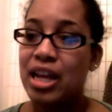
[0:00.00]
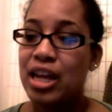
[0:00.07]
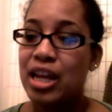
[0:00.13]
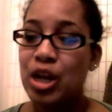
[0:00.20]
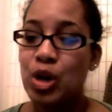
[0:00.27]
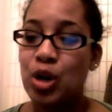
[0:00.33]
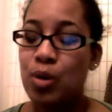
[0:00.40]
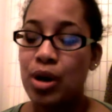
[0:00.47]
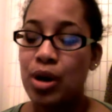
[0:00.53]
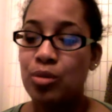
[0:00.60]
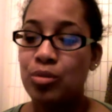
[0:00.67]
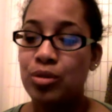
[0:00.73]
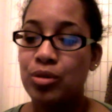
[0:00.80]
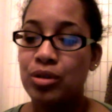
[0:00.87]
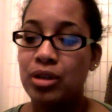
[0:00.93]

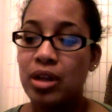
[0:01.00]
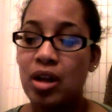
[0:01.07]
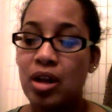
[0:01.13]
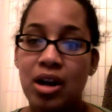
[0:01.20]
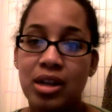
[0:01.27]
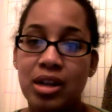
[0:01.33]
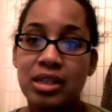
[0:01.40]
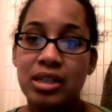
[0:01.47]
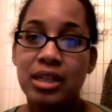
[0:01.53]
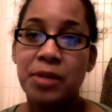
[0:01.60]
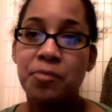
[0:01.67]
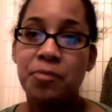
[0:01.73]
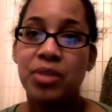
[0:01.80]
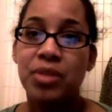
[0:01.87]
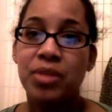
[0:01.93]
incredible. Honestly,
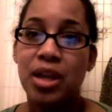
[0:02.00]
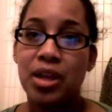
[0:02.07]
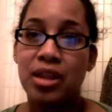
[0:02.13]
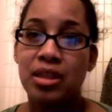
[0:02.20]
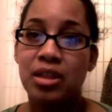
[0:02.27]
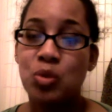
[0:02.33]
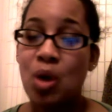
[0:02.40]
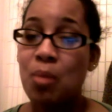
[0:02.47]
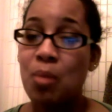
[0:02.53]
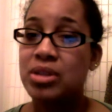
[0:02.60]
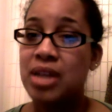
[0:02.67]
the swap is